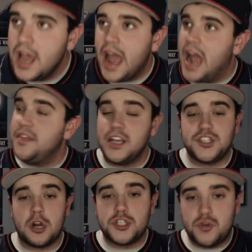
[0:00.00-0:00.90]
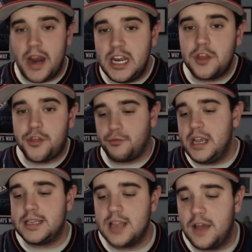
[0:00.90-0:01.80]
and they start draining
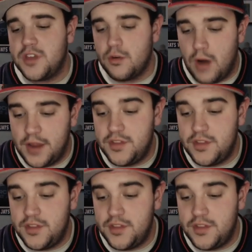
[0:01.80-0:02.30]
threes left and right.